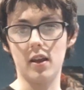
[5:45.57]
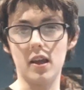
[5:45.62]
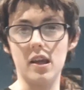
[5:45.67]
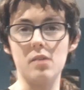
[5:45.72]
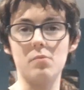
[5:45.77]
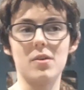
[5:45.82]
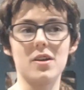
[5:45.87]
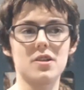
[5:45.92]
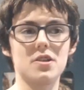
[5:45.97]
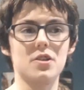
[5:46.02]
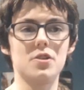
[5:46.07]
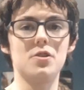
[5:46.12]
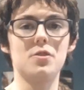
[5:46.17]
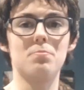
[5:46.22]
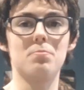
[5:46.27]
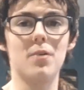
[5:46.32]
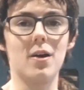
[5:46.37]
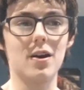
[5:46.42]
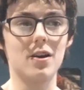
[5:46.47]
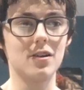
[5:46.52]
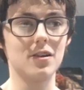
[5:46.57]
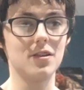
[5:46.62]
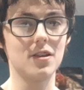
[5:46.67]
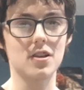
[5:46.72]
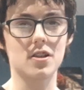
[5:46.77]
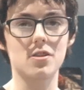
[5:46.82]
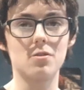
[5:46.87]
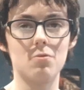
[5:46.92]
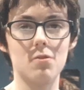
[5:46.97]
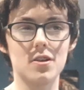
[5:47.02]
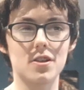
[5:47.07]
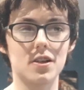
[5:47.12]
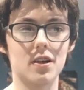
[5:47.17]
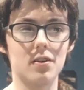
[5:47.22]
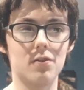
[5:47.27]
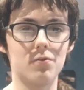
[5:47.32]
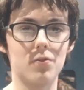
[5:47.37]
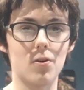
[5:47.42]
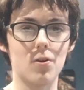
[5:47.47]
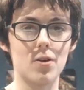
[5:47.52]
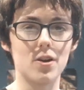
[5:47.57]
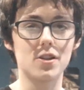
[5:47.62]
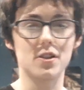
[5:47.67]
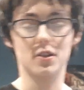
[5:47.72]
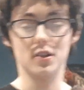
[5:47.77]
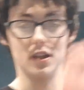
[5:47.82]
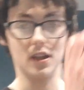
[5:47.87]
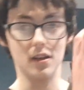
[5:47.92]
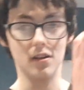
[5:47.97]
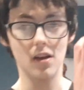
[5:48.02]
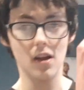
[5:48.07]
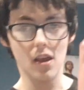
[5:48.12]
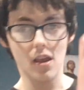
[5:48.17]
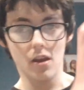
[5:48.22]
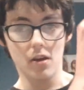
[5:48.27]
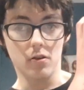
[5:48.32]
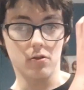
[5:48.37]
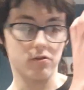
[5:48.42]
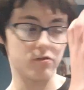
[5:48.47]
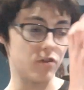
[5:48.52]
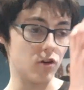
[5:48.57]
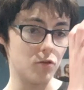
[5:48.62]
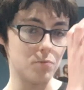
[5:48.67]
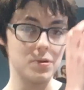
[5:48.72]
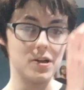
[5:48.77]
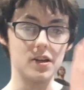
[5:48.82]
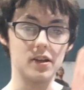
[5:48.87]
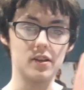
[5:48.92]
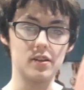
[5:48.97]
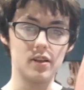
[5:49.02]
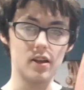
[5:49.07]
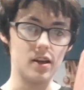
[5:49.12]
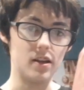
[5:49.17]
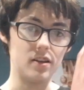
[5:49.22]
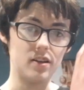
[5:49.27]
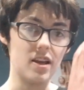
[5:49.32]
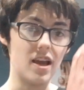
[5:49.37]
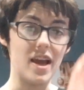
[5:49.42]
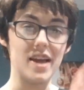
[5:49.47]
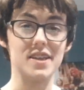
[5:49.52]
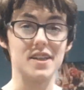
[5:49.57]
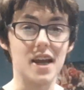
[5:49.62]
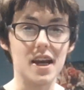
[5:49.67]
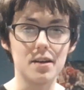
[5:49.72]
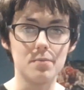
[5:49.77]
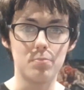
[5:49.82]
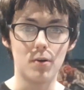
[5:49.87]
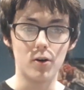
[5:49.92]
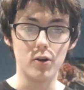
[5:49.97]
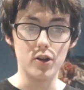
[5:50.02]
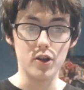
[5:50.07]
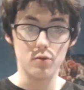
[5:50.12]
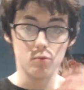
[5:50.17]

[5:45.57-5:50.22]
he went to Japan in the suicide forest and did filming a dead body.